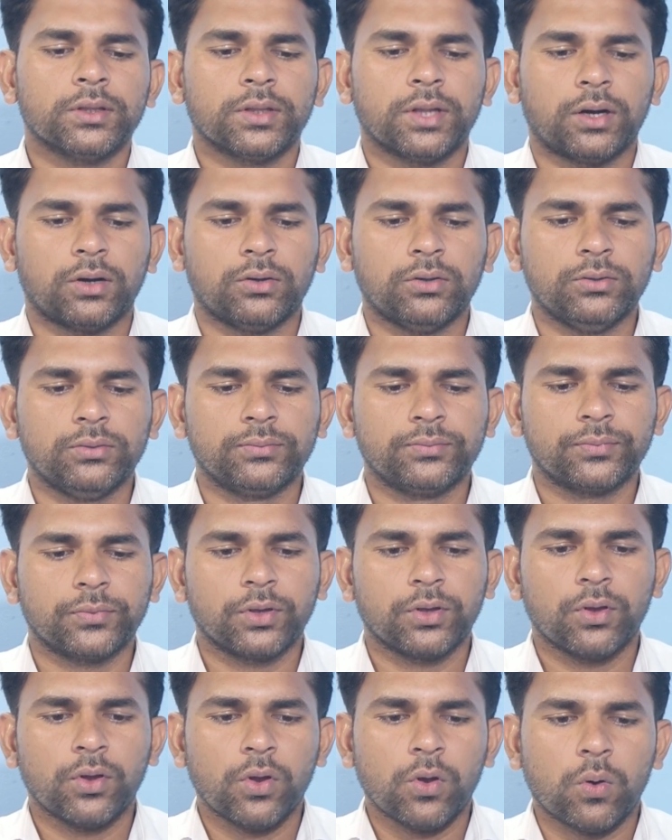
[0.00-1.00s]
Now
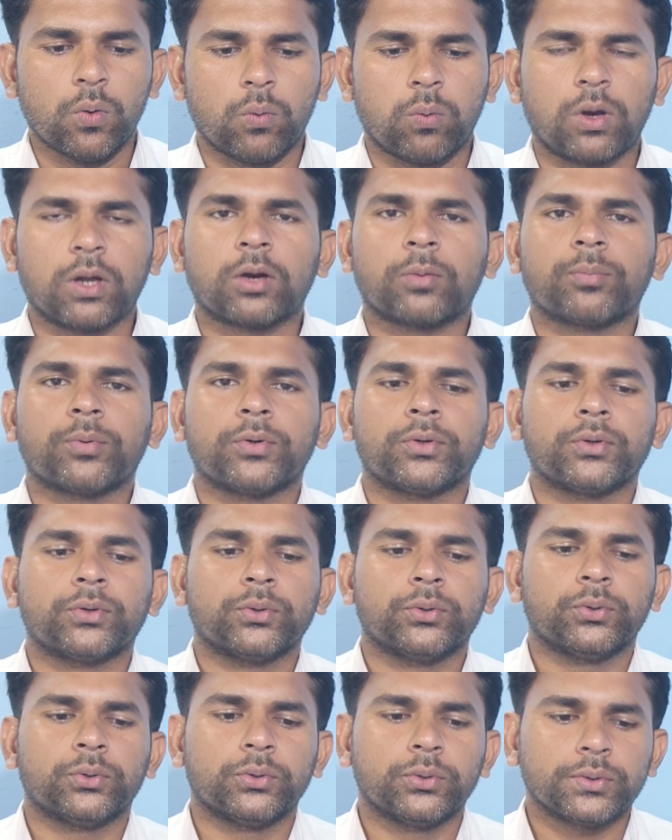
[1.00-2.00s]
1 upon
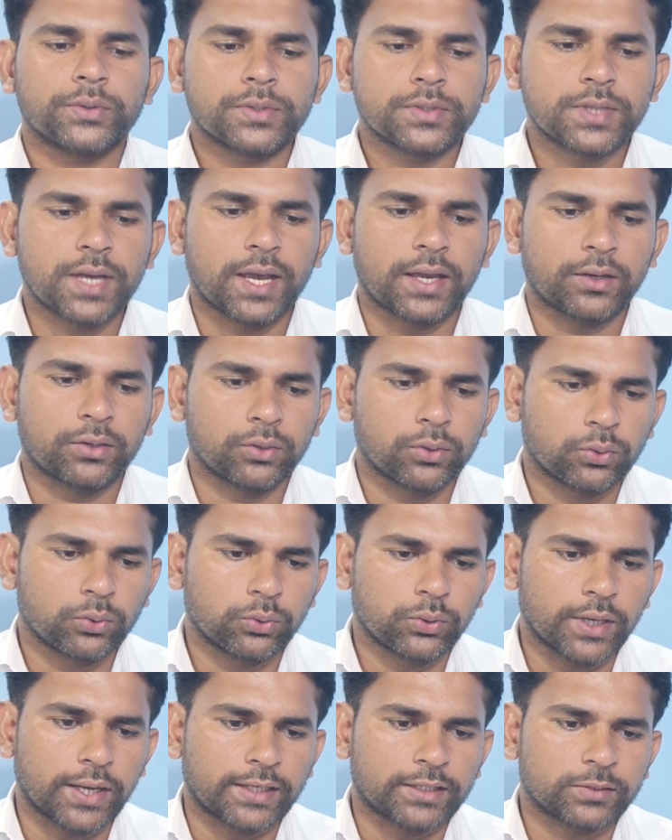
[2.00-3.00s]
2 sine
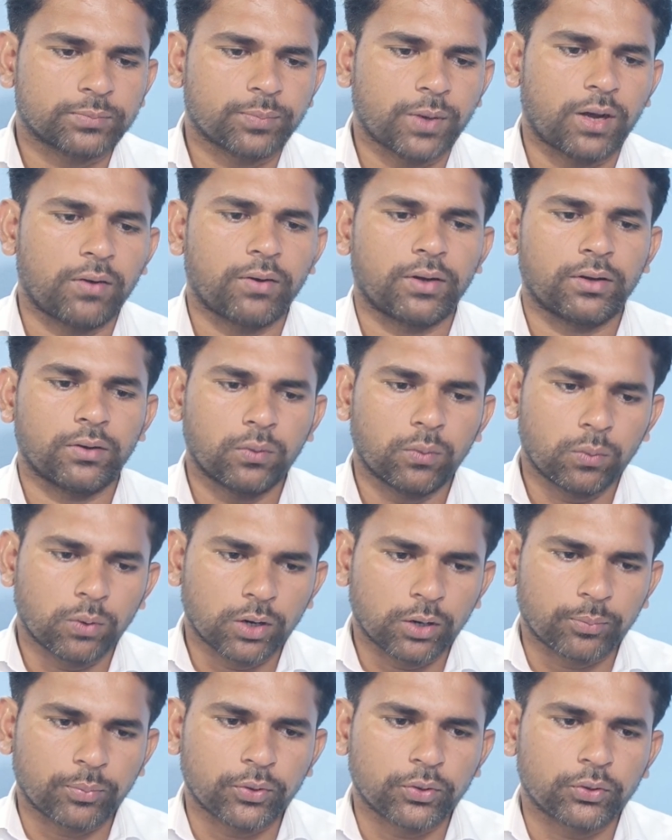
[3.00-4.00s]
root x power
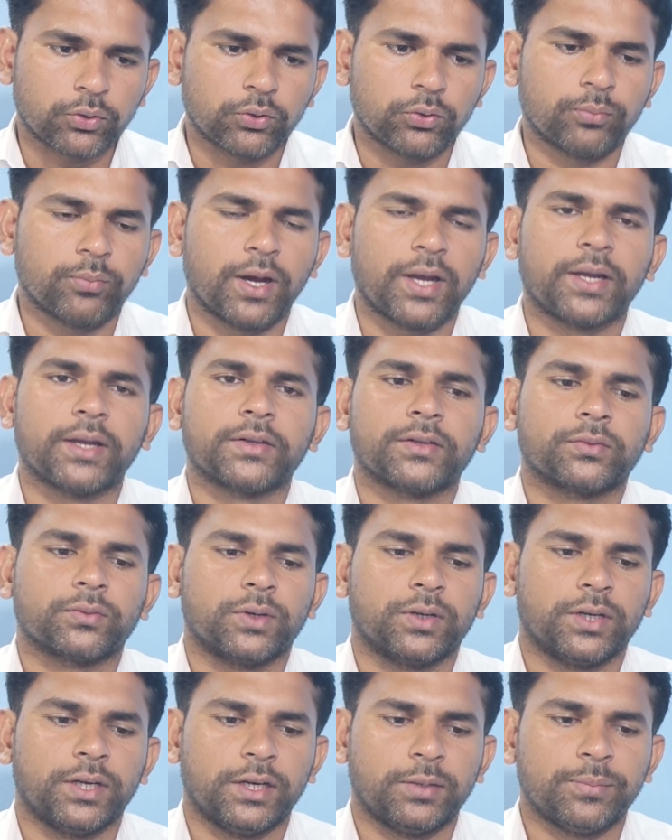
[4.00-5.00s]
1 upon 2 minus
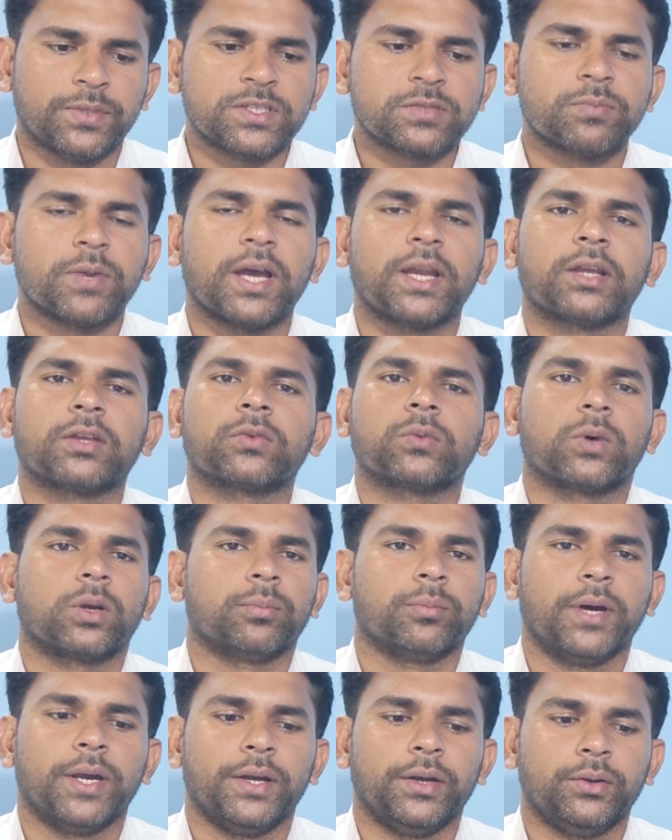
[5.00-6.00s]
1. It means minus
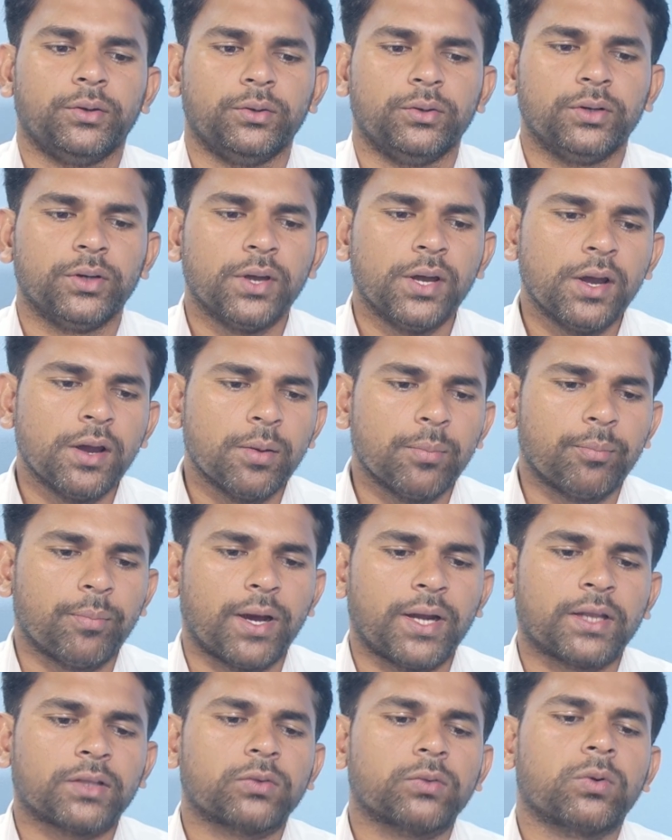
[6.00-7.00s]
1 by 2.
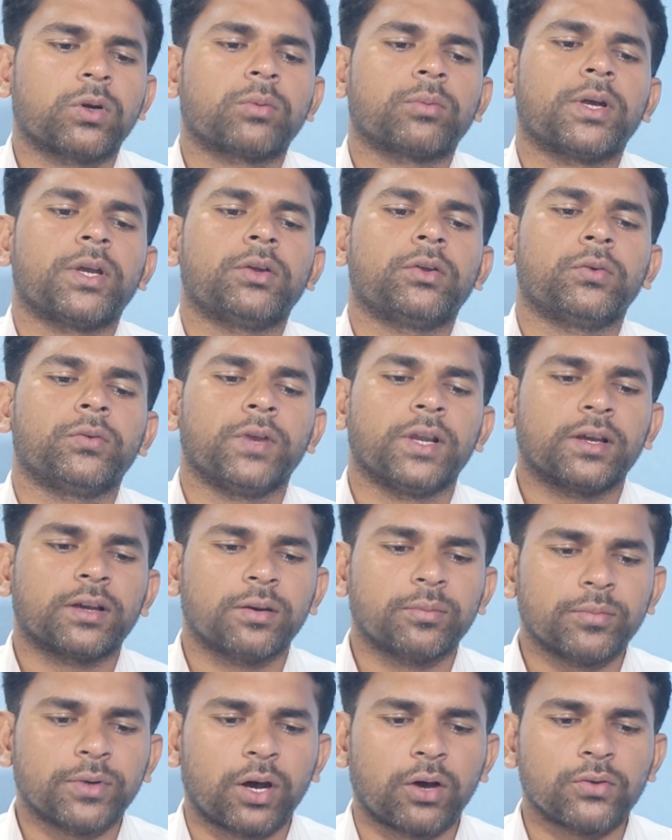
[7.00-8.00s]
Minus 1 by 2 will
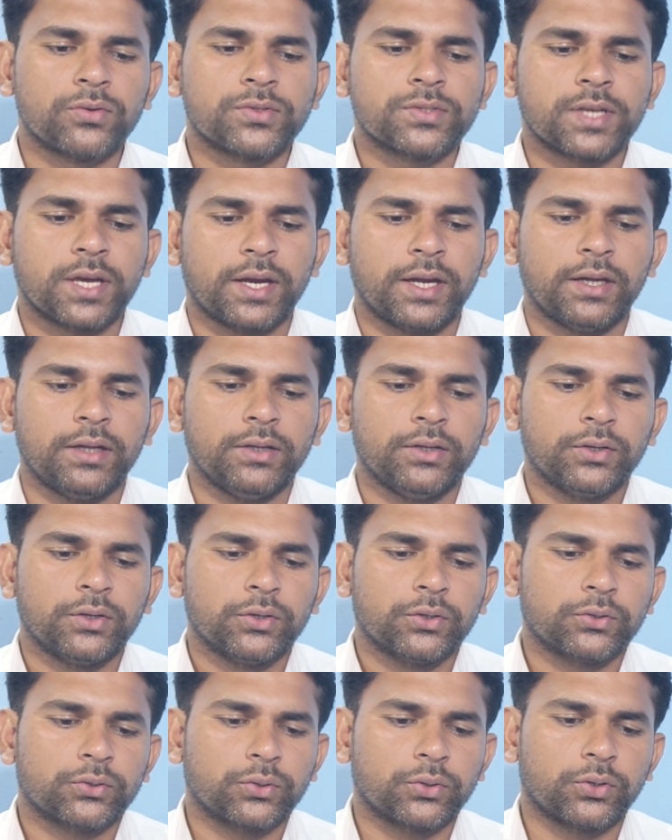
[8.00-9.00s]
come downside.
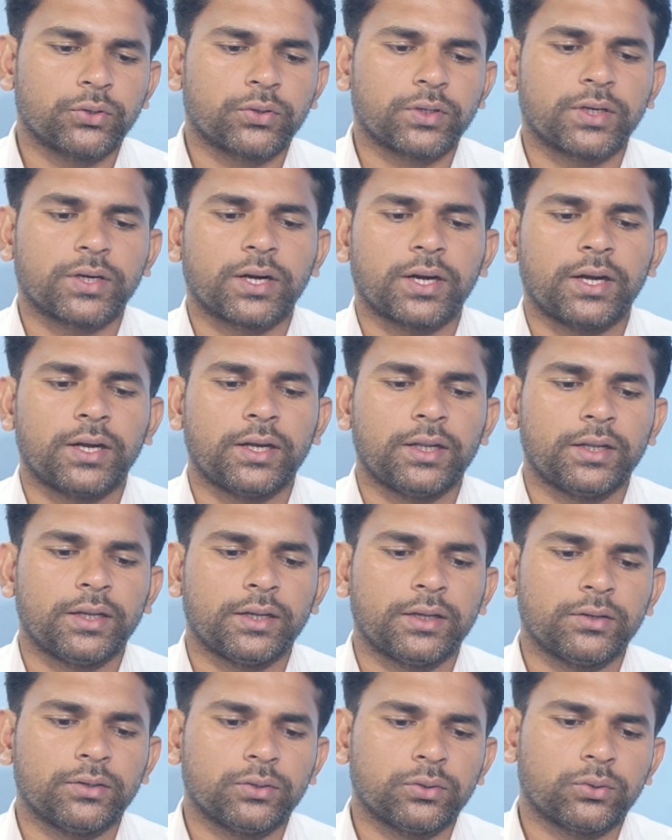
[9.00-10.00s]
So you can write
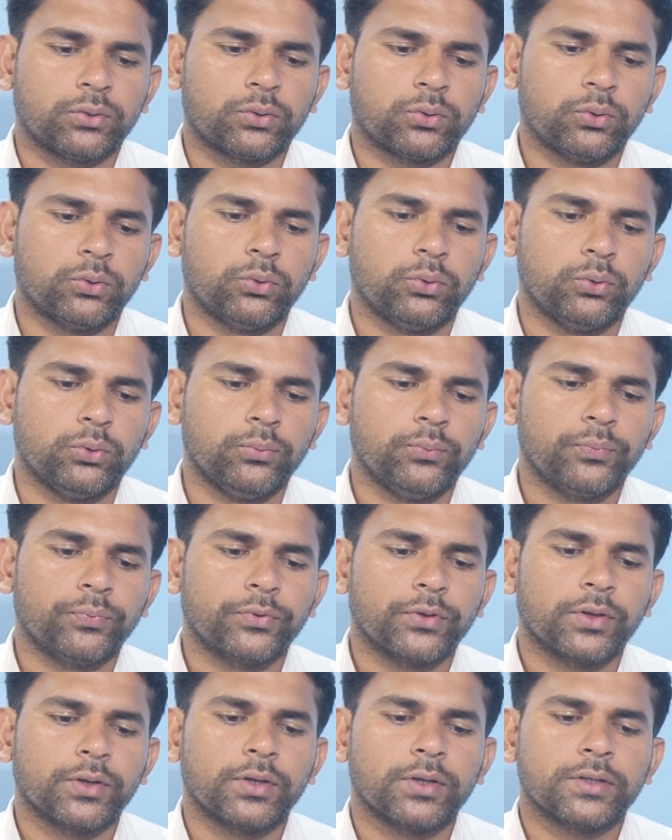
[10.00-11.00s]
here 2
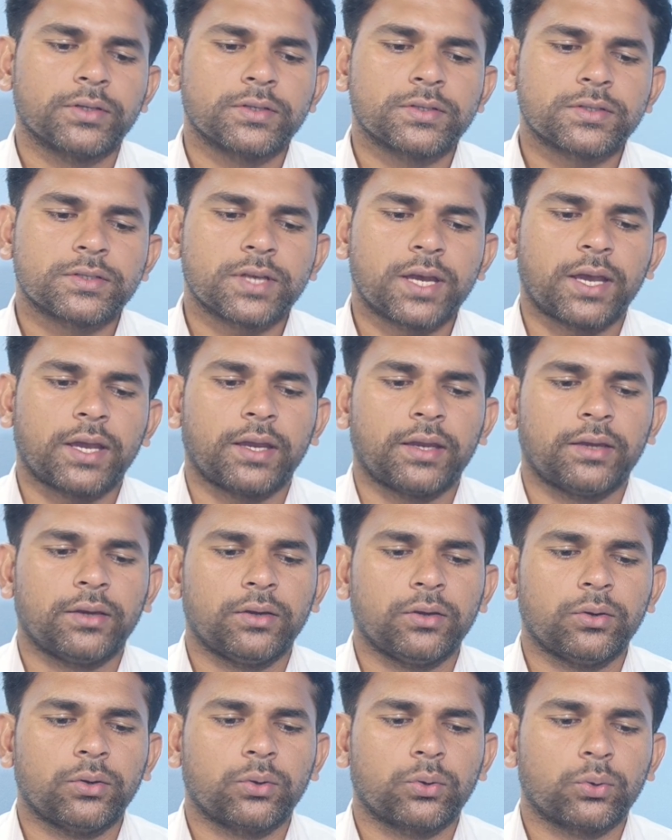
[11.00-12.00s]
sine
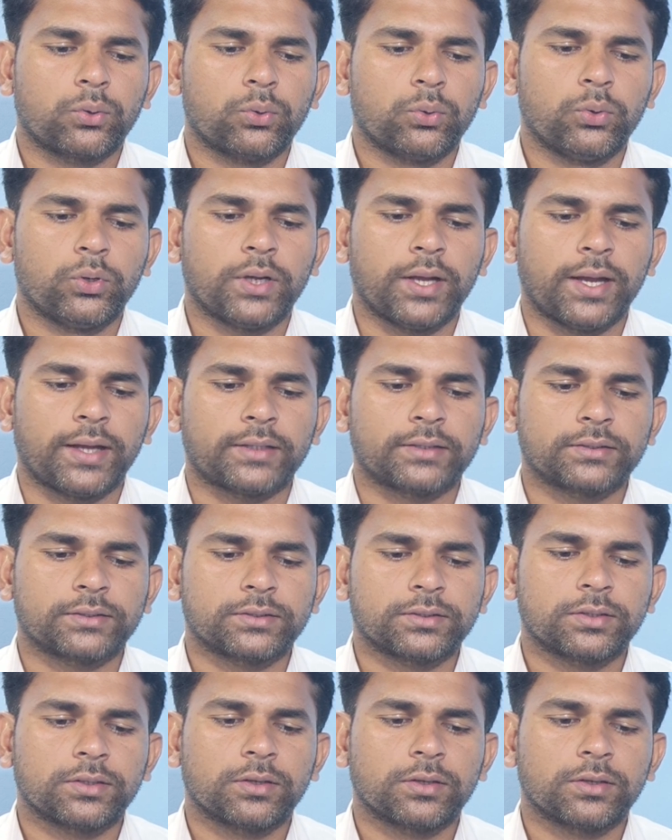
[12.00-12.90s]
root x